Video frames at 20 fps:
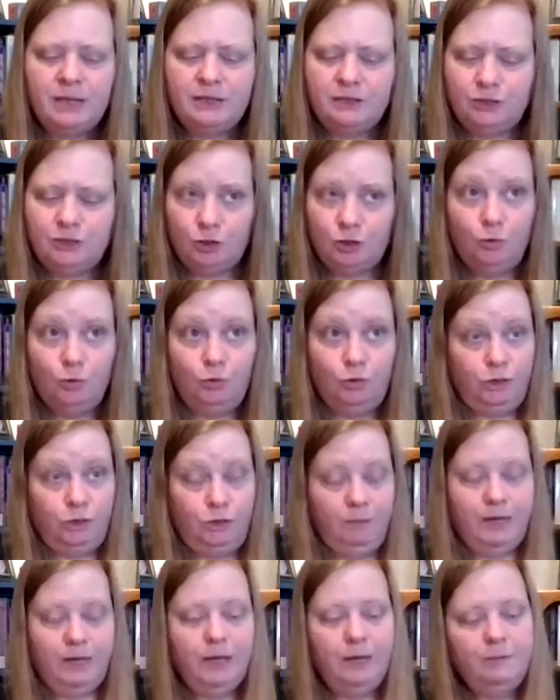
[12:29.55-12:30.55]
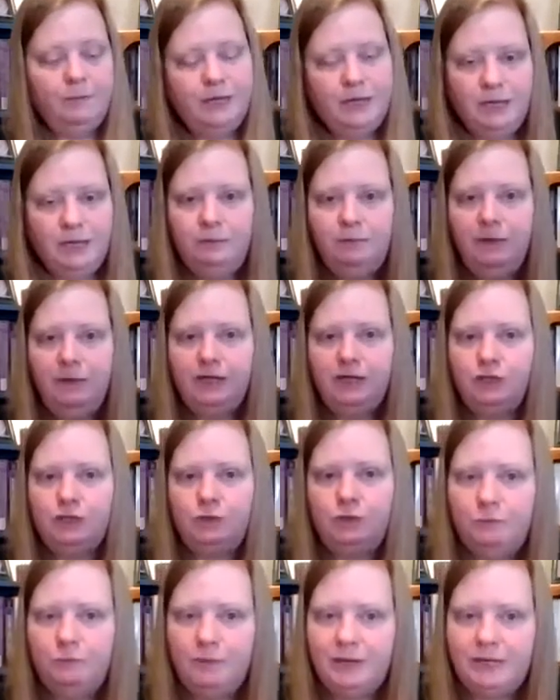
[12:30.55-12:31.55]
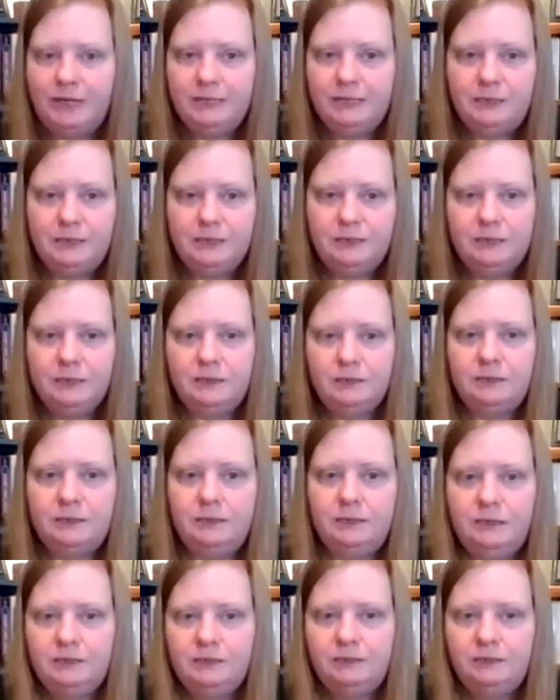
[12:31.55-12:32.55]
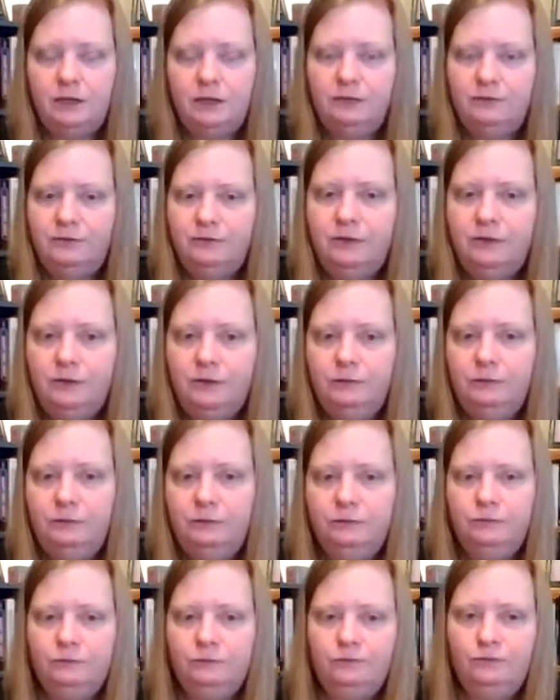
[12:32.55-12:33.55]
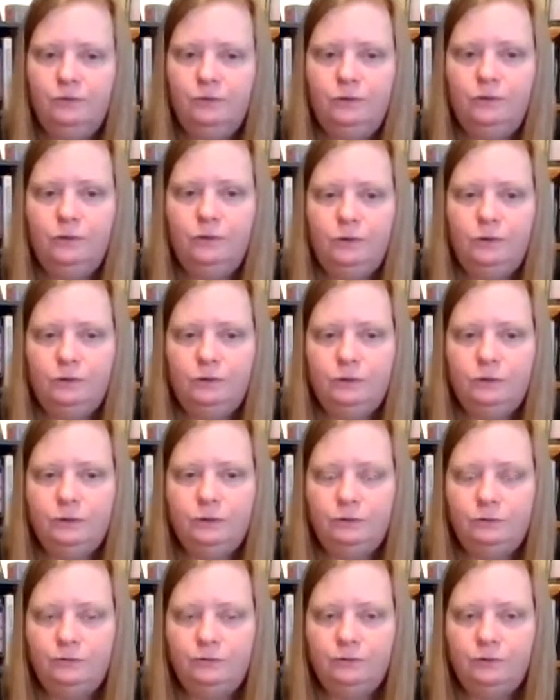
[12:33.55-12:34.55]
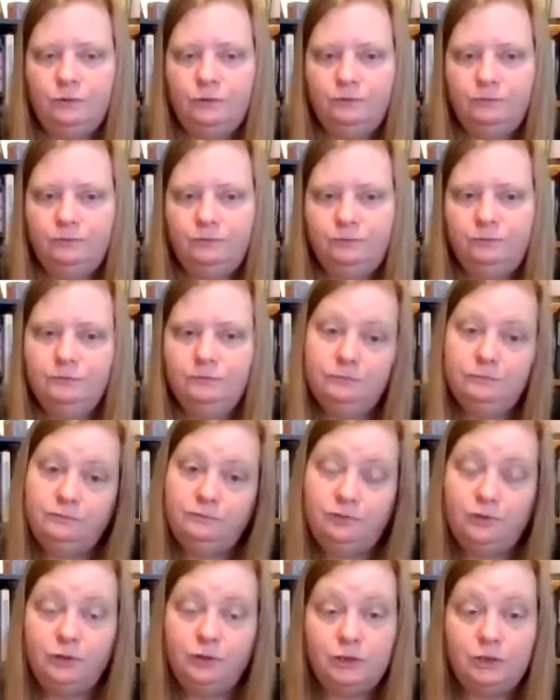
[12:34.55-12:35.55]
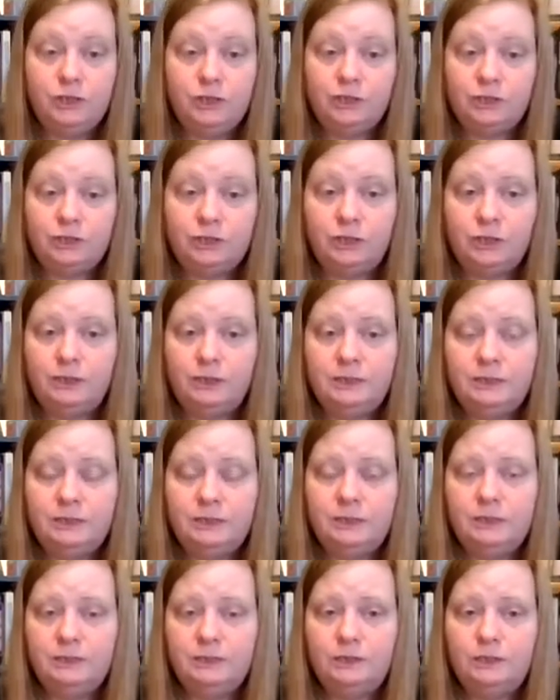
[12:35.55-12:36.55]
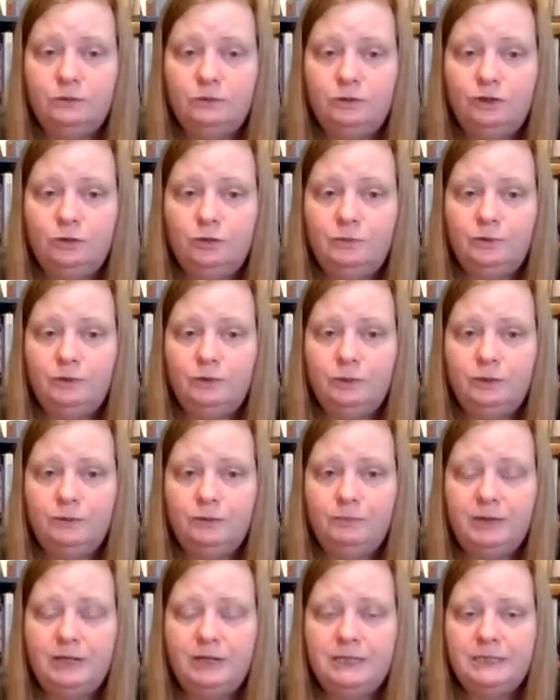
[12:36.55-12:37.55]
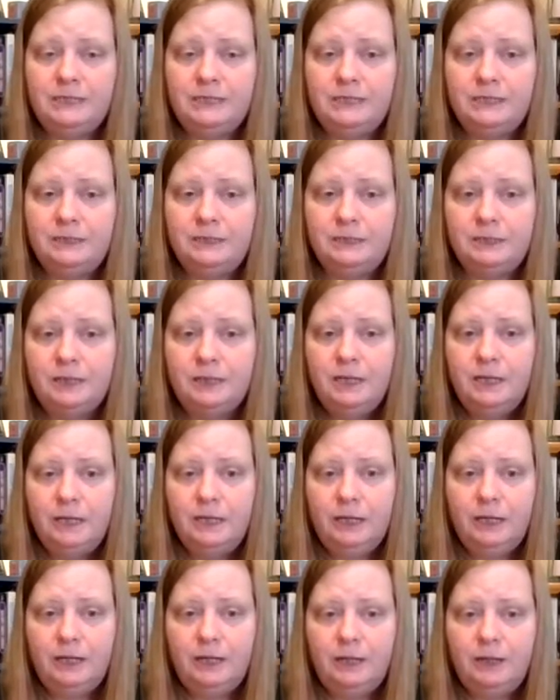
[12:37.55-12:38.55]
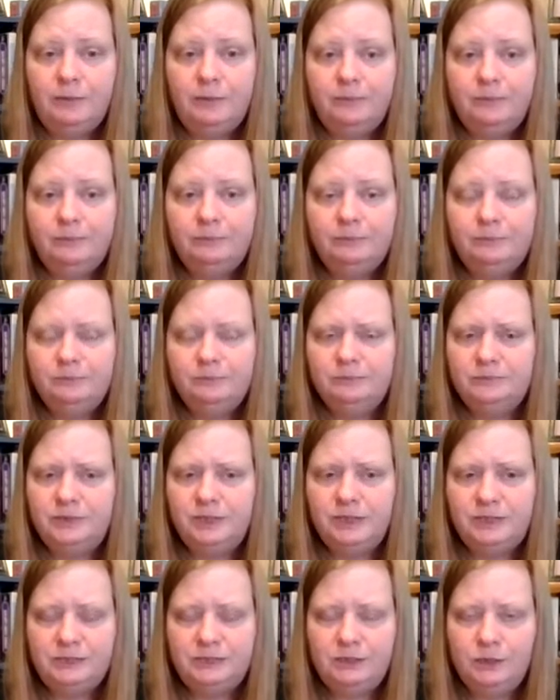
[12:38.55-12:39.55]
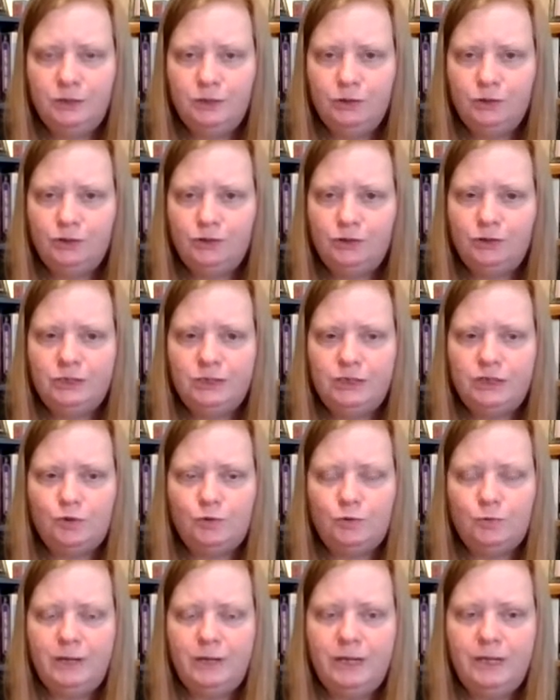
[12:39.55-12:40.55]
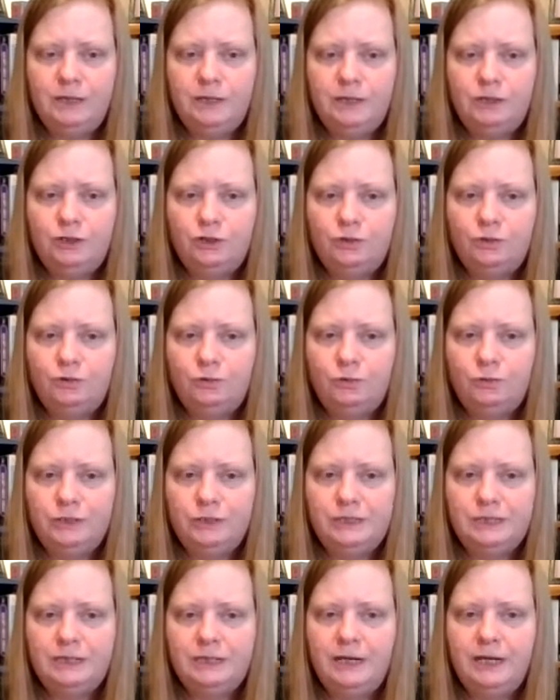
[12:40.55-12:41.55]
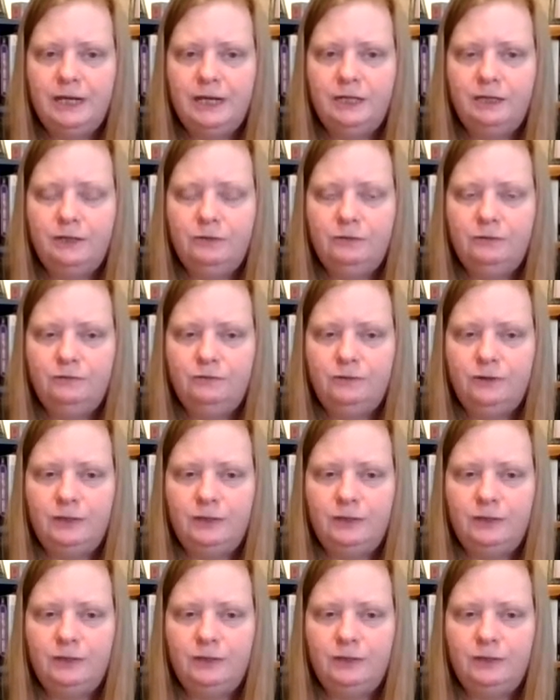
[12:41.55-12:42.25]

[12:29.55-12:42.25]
Totally becoming enmeshed with Pisces is often known for addictions, and so Jupiter in Pisces doesn't usually swing towards a negative